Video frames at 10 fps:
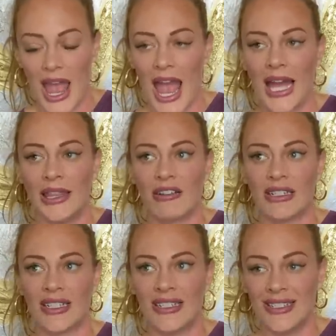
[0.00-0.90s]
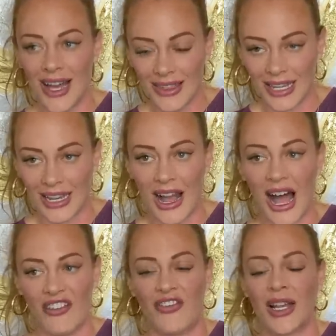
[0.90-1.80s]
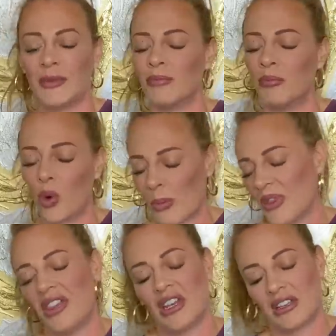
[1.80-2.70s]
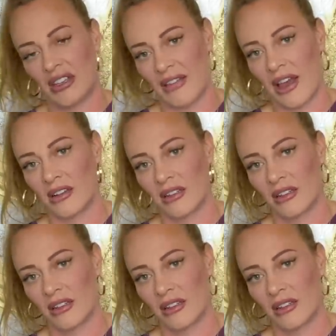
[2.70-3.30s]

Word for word: And there is nothing I find more pathetic than that.